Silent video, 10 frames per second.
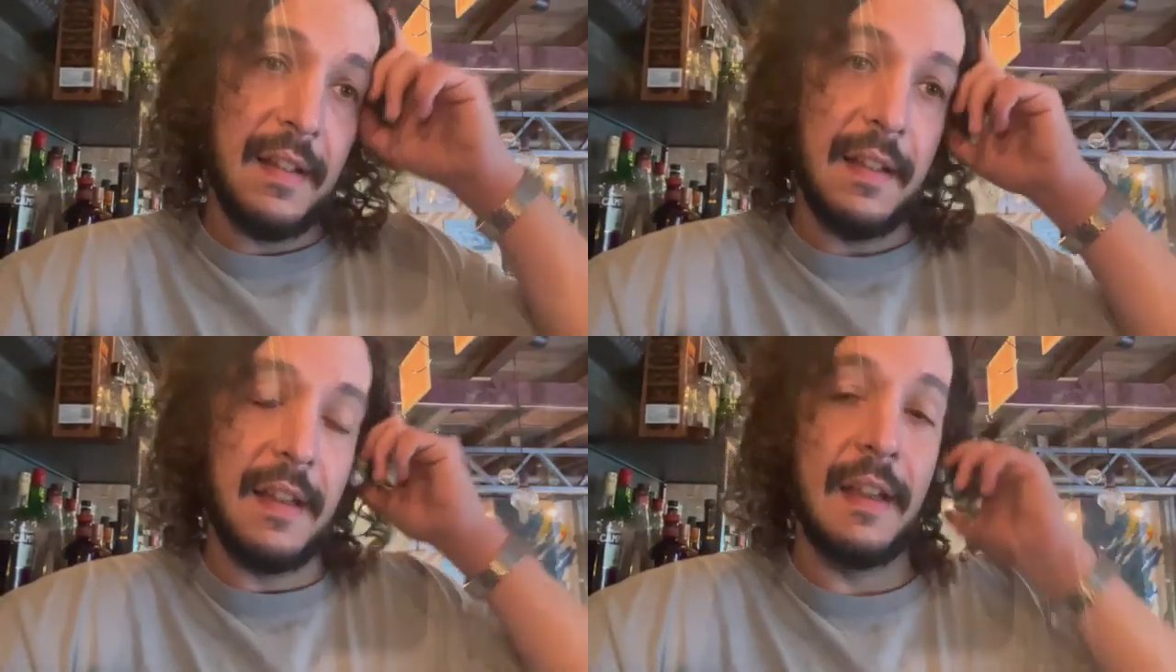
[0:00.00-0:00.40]

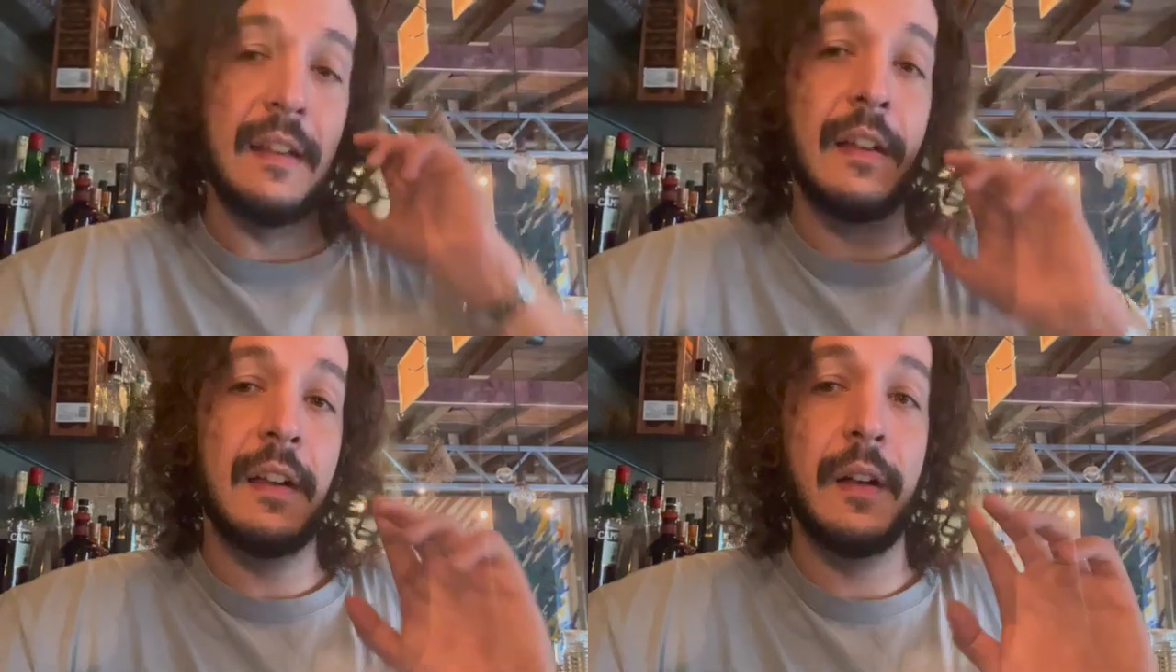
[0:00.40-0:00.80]

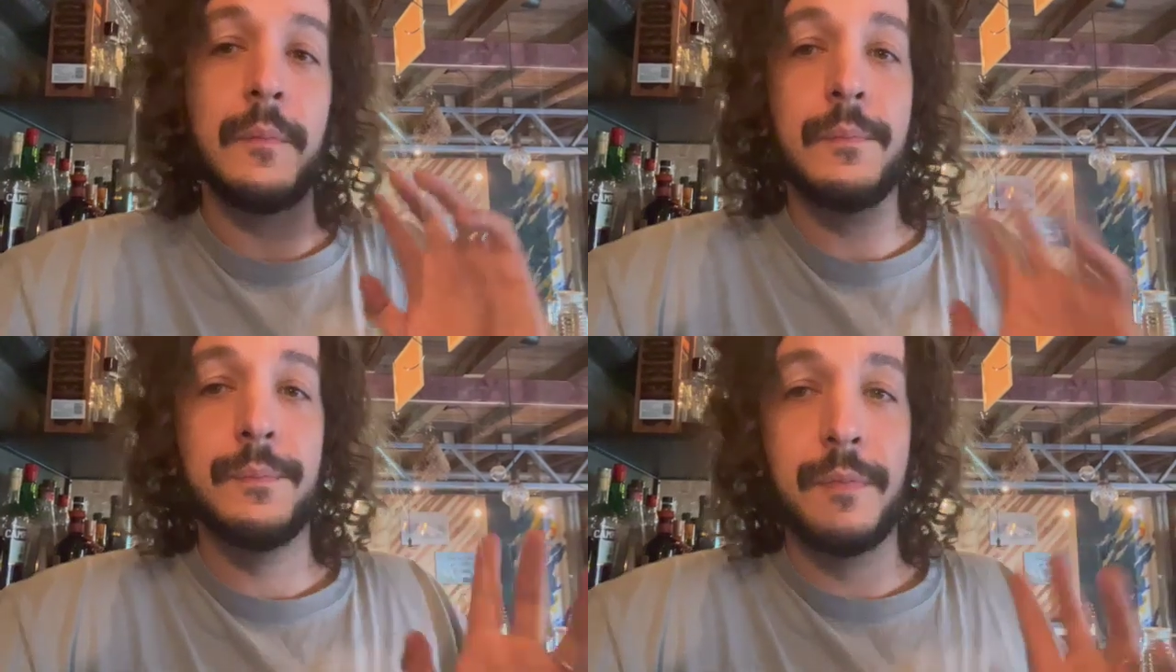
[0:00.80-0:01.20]
and
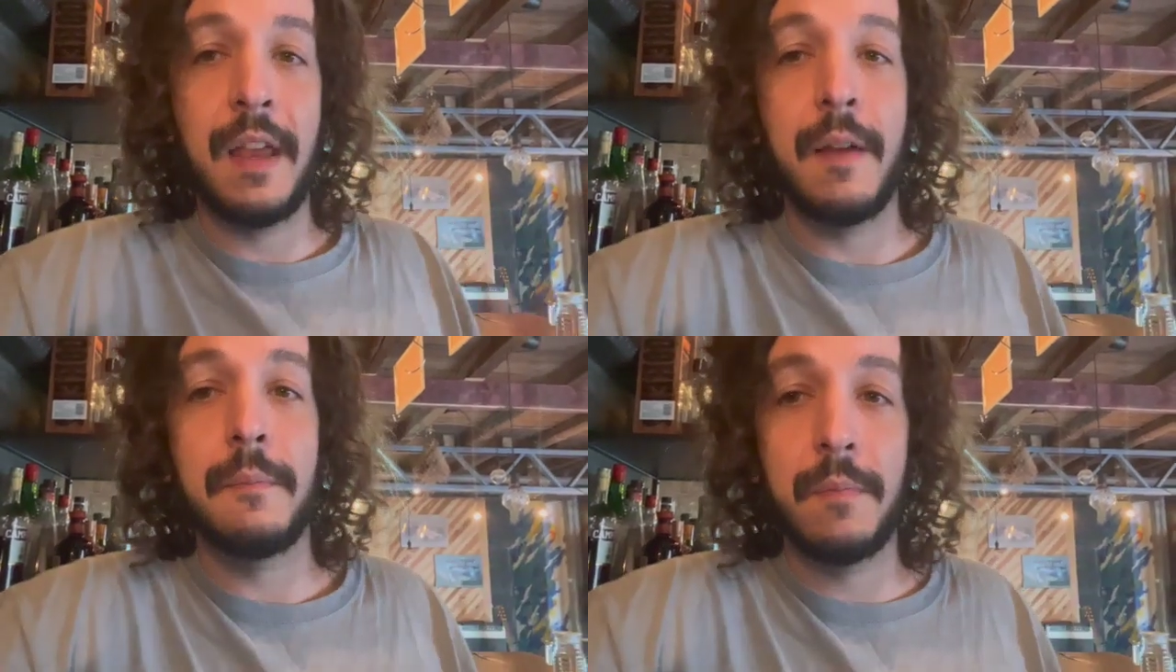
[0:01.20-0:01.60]

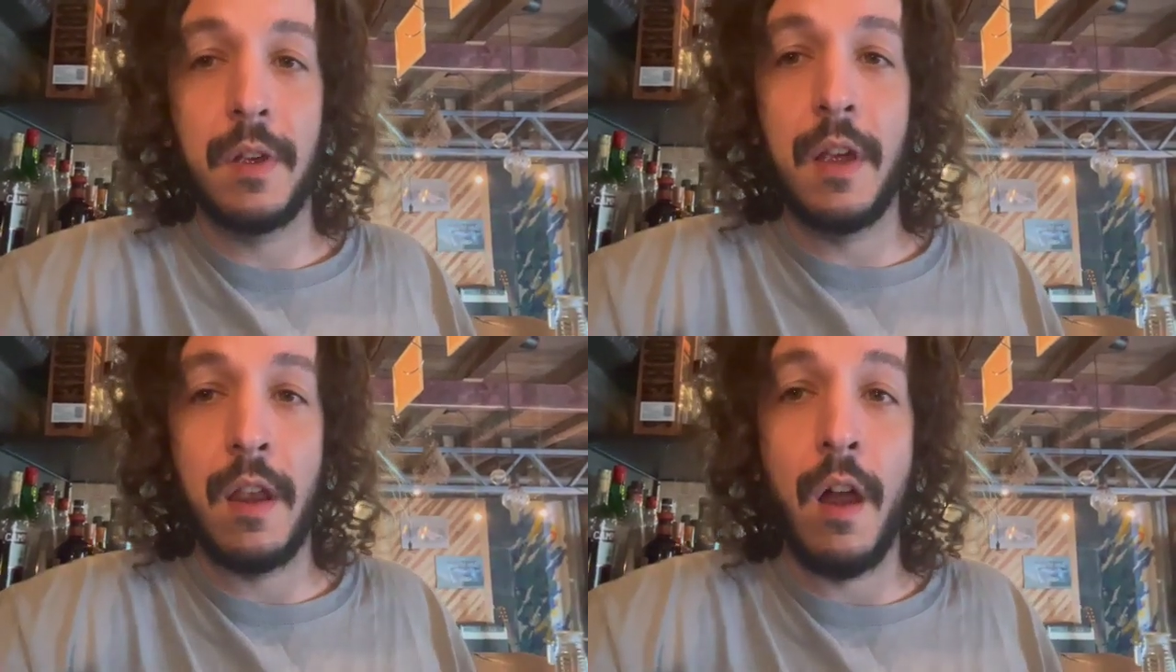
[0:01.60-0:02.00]
yeah,
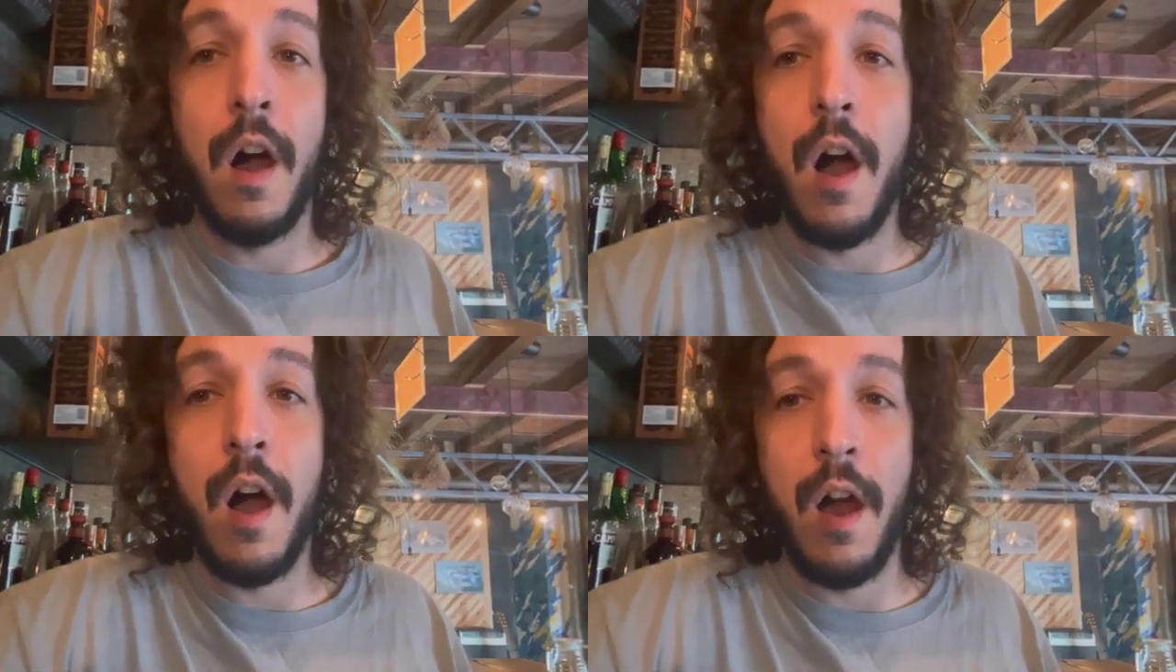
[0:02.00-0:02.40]
and not
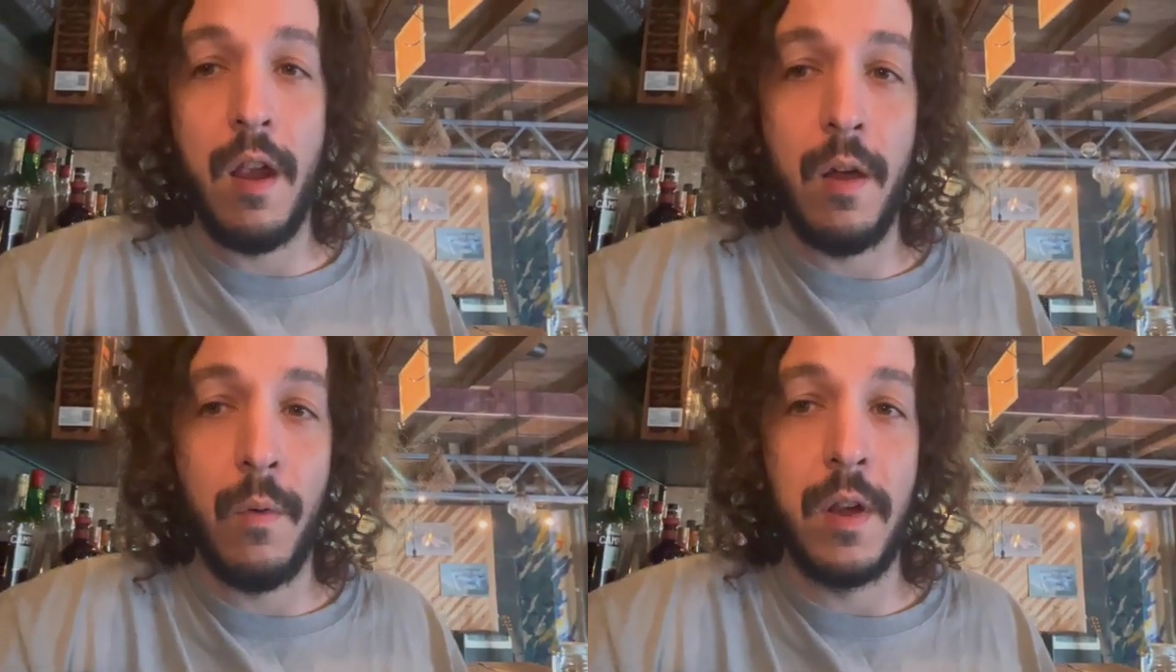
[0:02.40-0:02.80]
hot
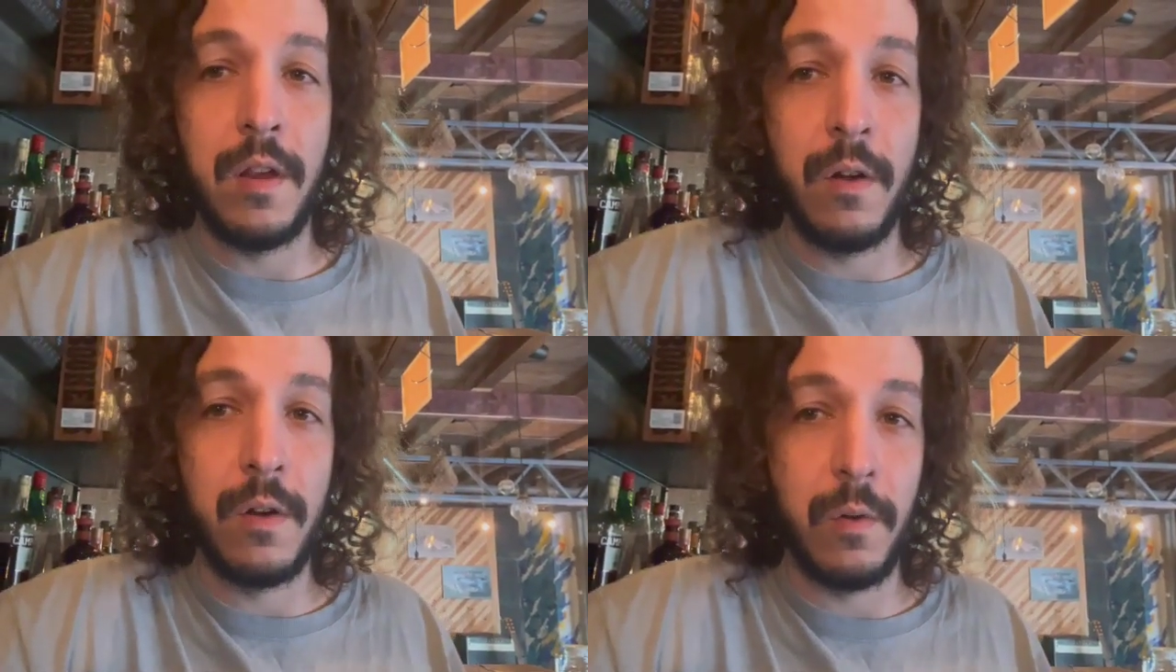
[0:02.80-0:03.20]
when you
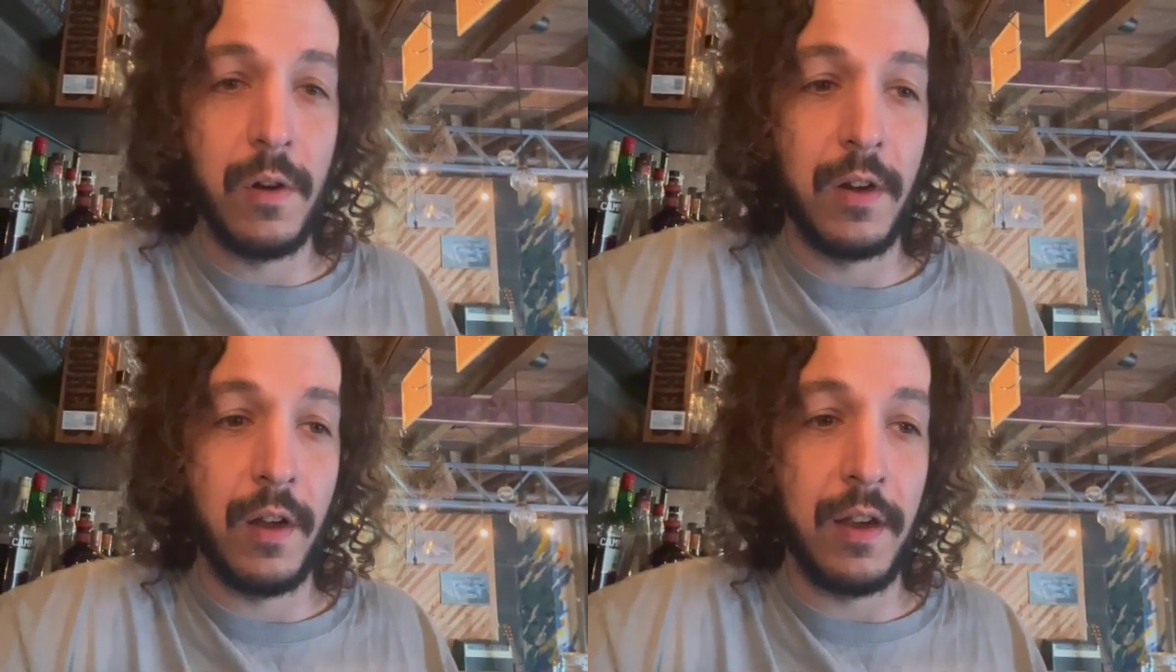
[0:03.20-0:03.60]
go to
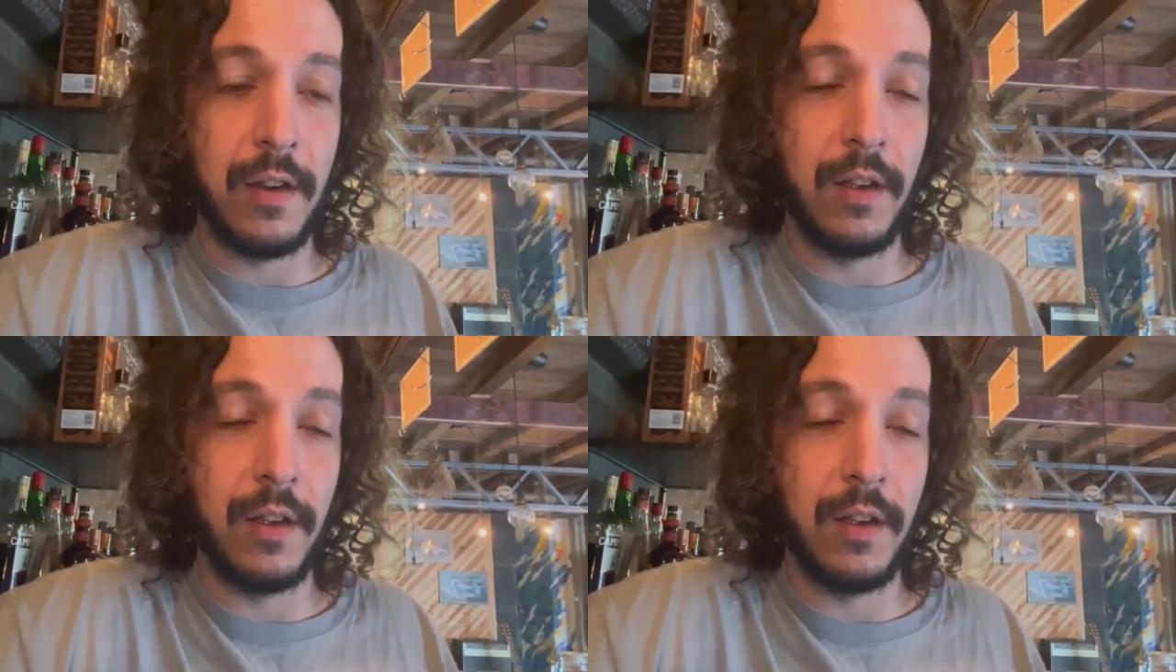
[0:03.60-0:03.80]
work on it.